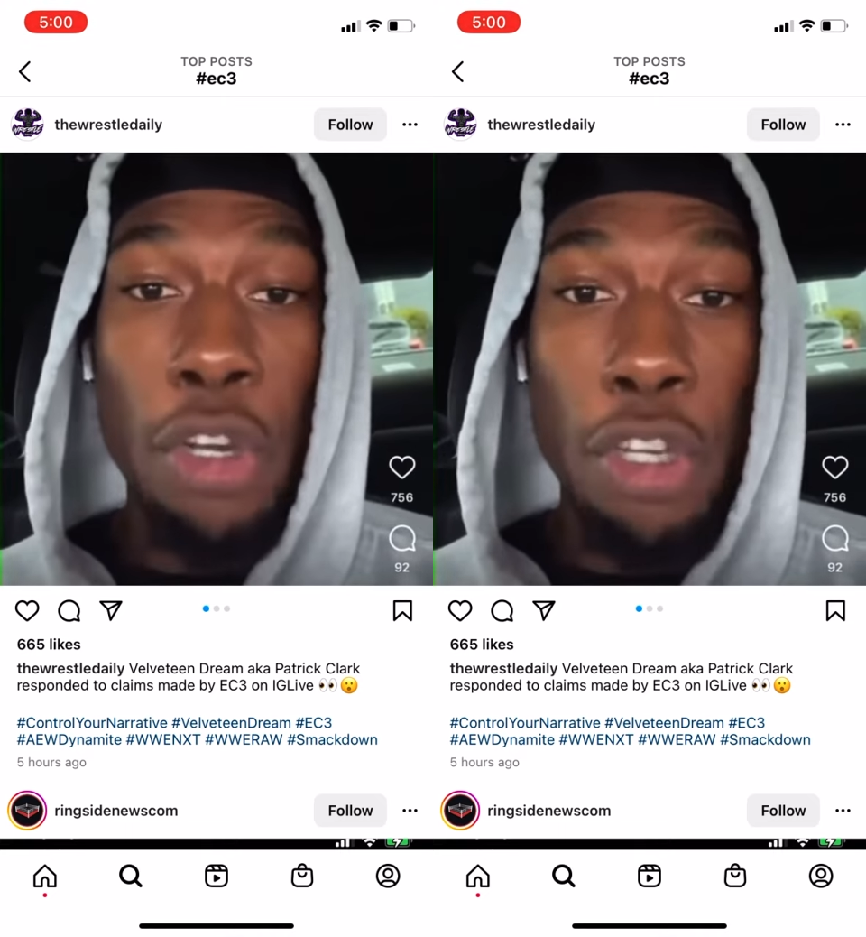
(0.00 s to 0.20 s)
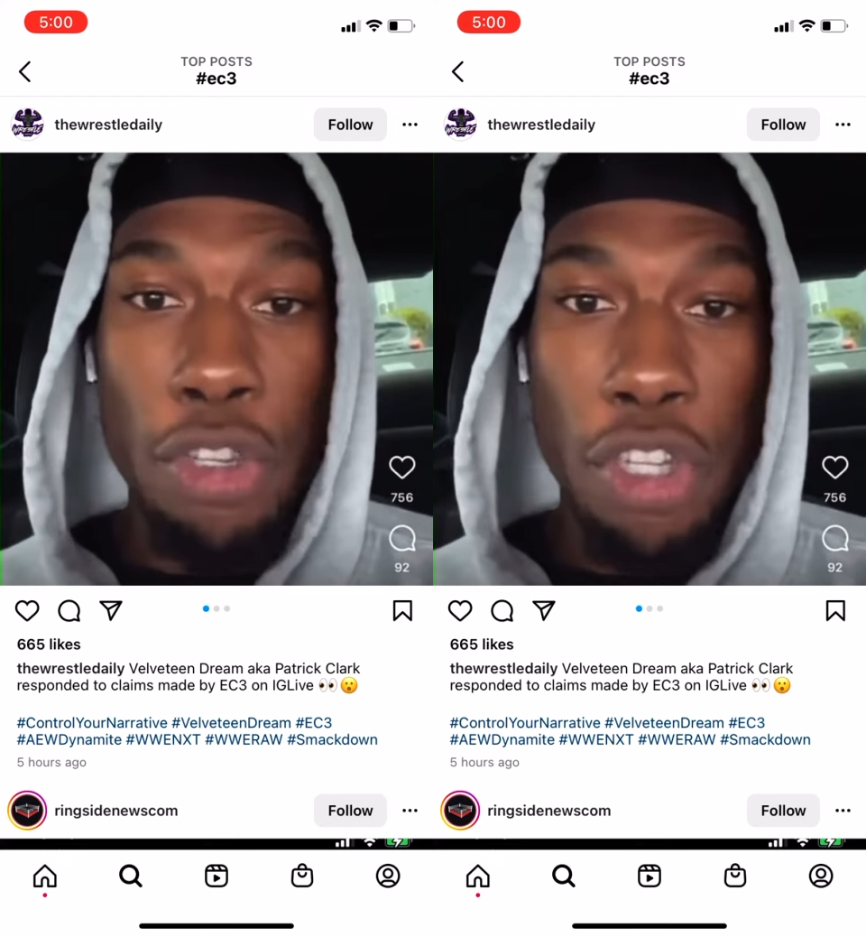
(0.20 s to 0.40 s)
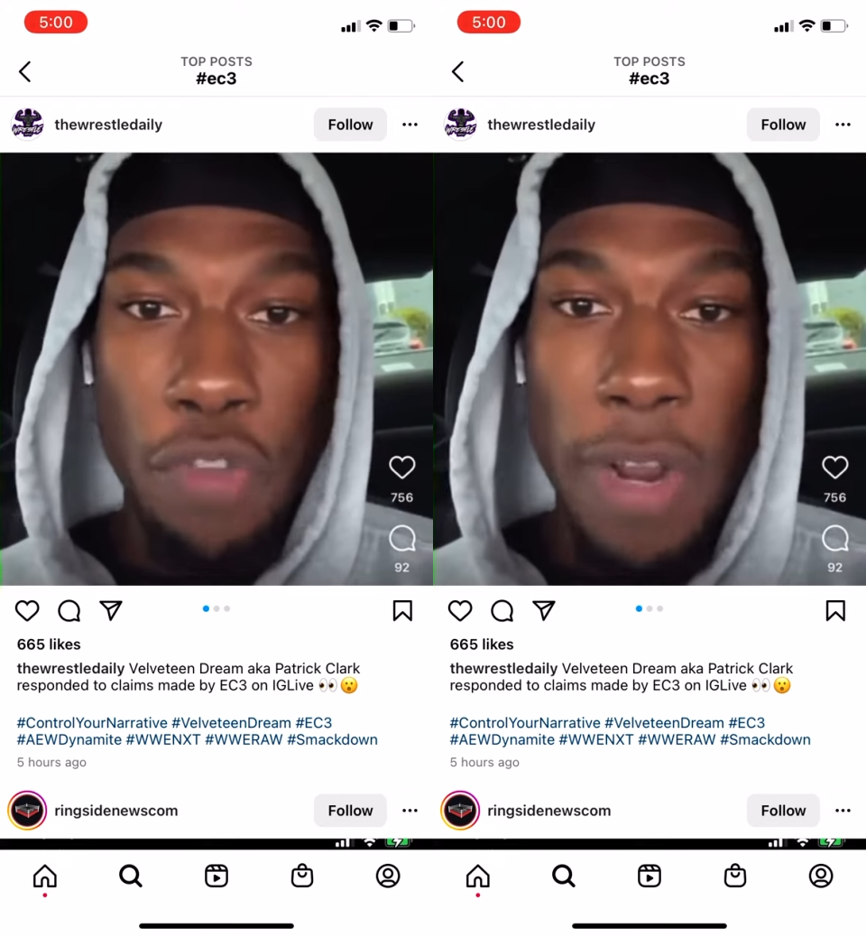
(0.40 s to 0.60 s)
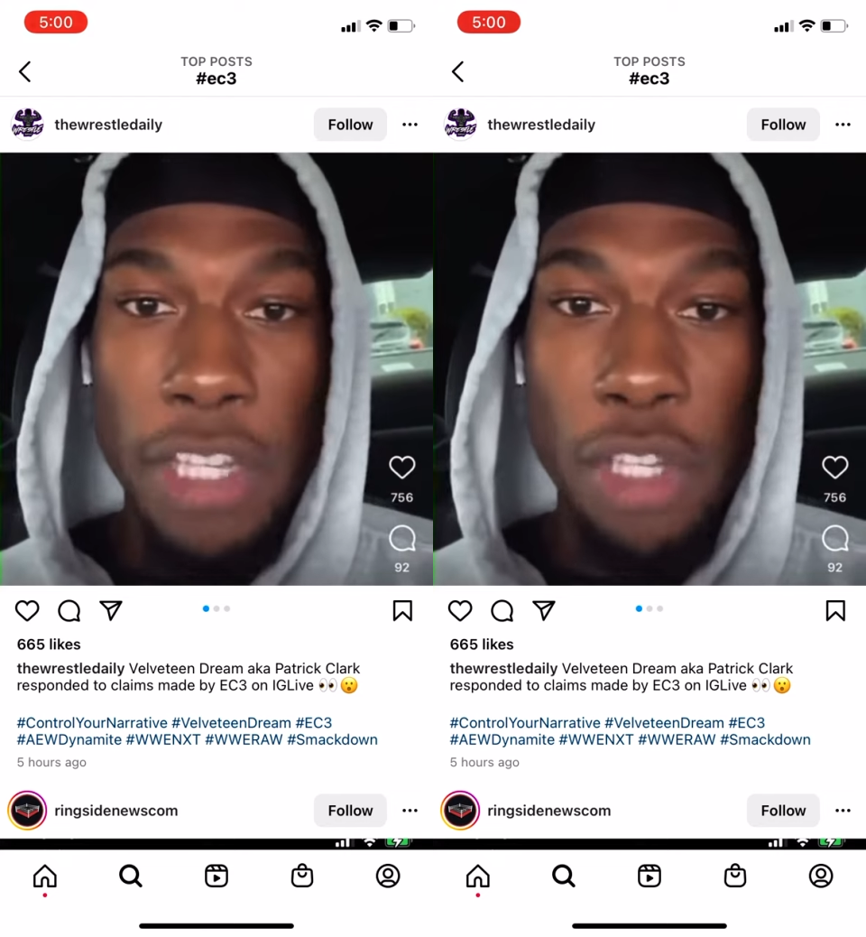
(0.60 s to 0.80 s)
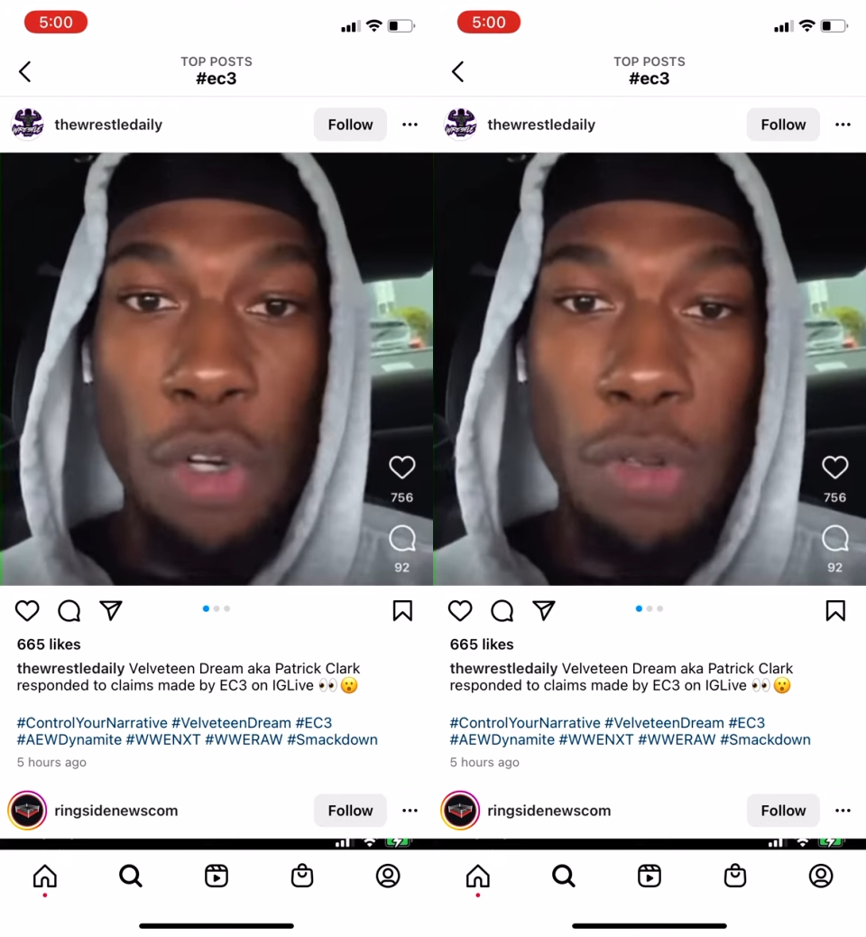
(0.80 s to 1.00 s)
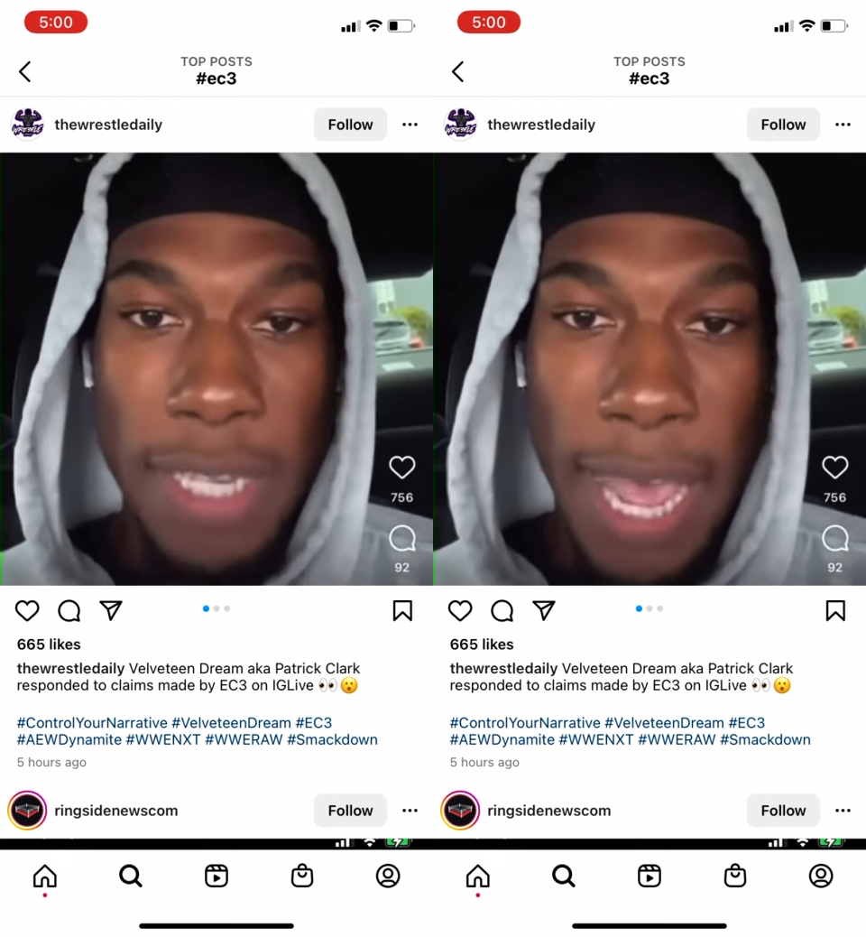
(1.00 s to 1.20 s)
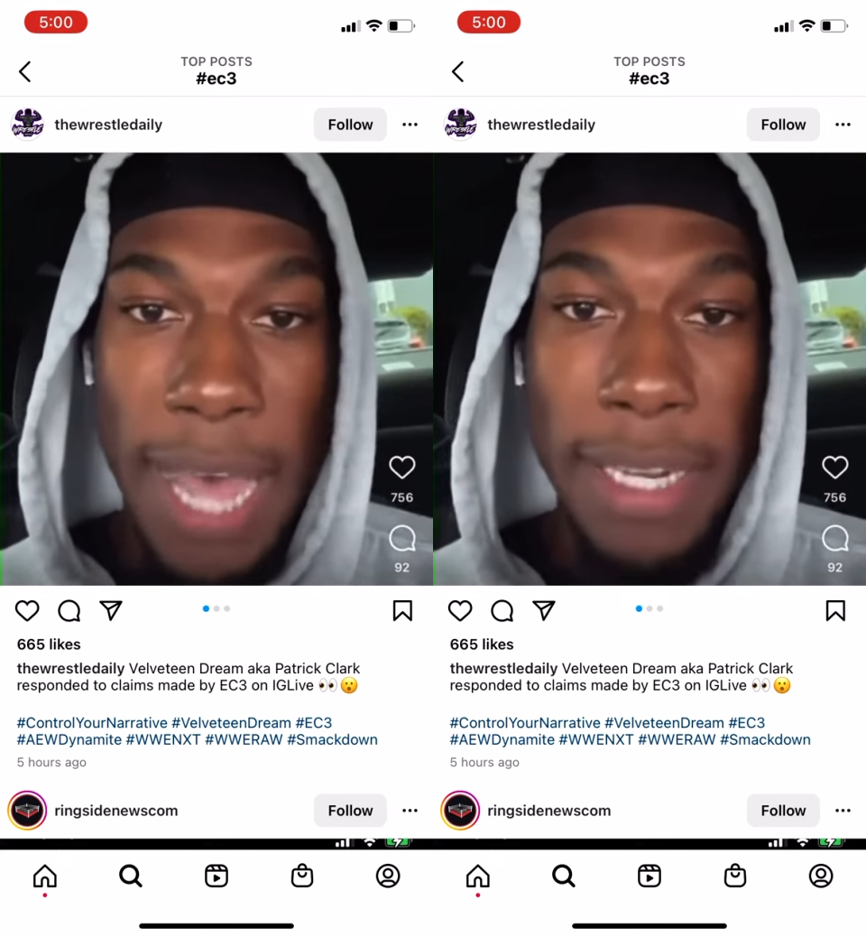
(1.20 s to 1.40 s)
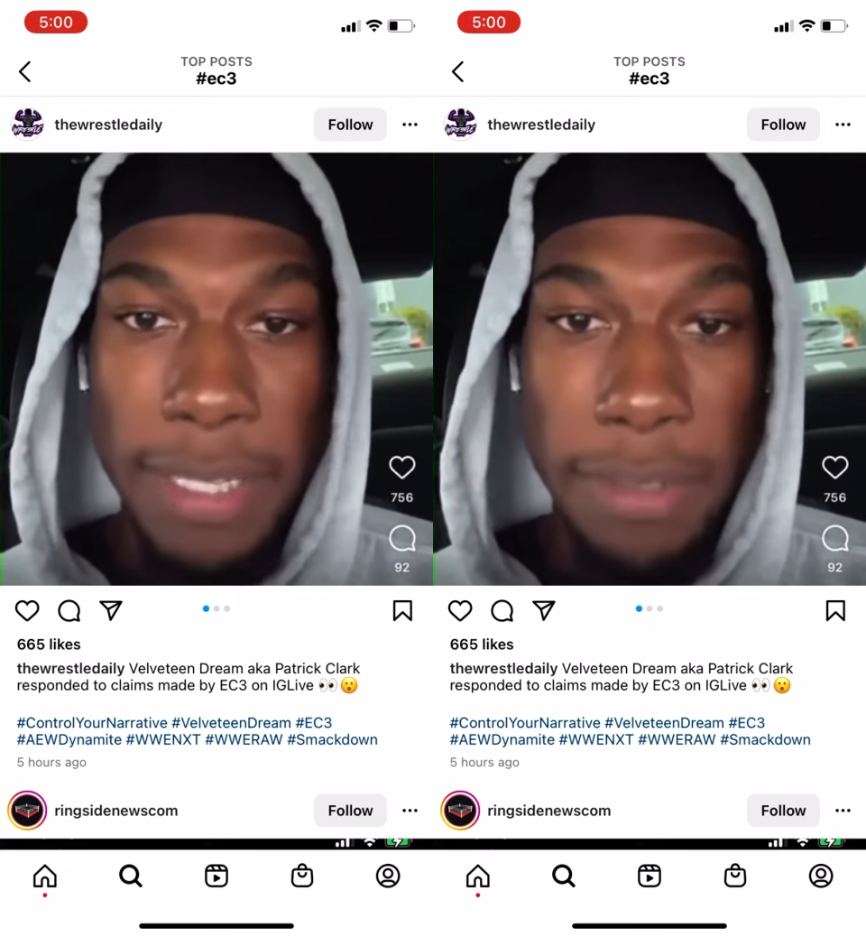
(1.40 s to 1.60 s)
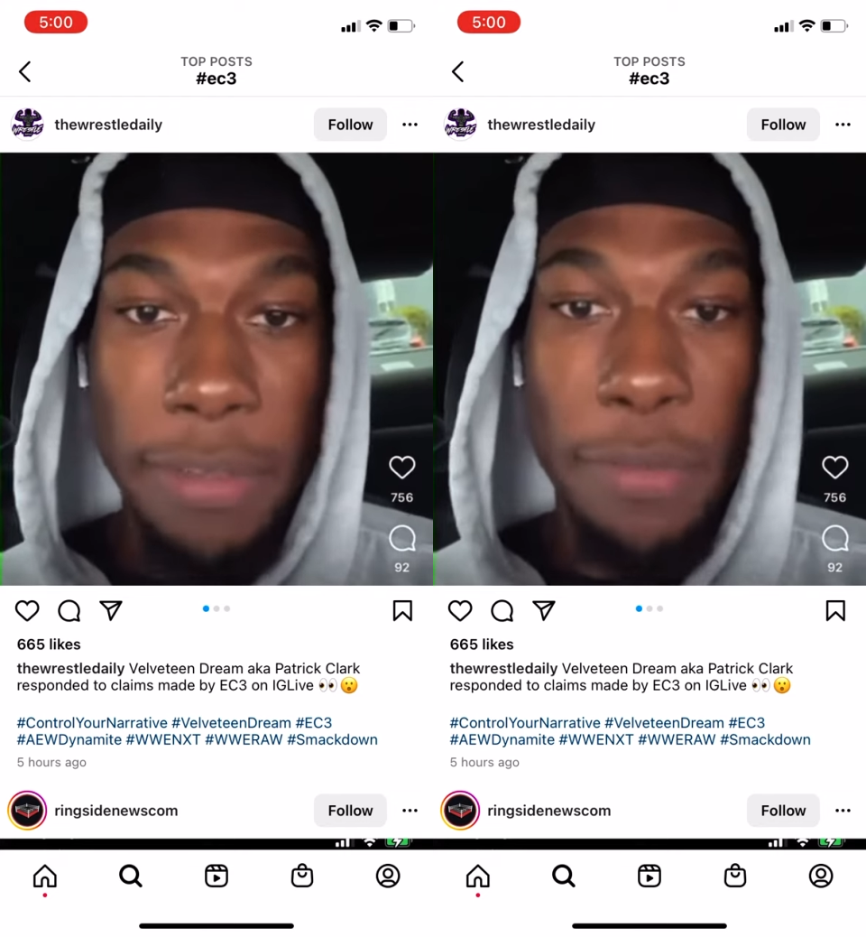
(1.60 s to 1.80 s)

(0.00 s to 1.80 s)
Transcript: who used to wrestle talent